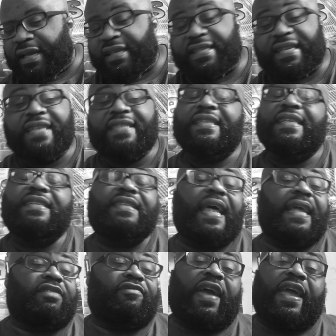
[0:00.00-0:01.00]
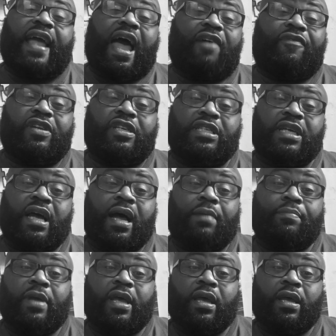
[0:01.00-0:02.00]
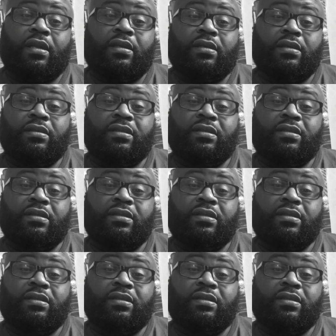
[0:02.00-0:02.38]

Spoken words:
Dusty's like the right guy for the job, man.